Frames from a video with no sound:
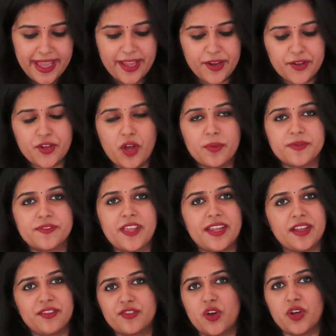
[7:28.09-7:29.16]
And on top of
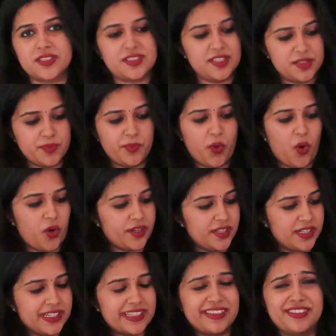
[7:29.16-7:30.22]
that, of course, this
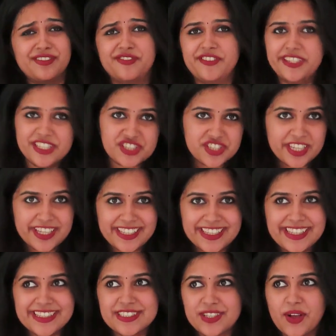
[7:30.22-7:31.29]
border, the
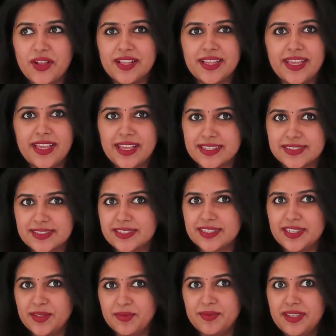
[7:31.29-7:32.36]
finishing, it's all
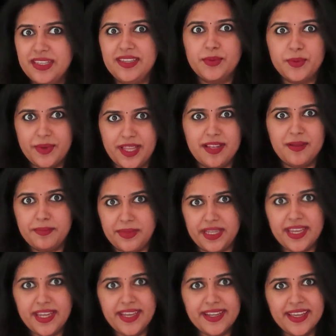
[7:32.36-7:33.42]
extremely well
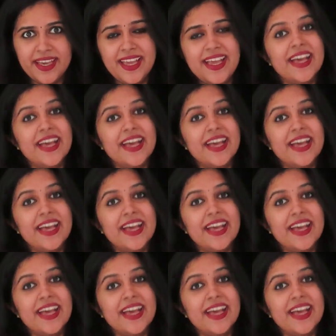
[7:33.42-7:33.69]
made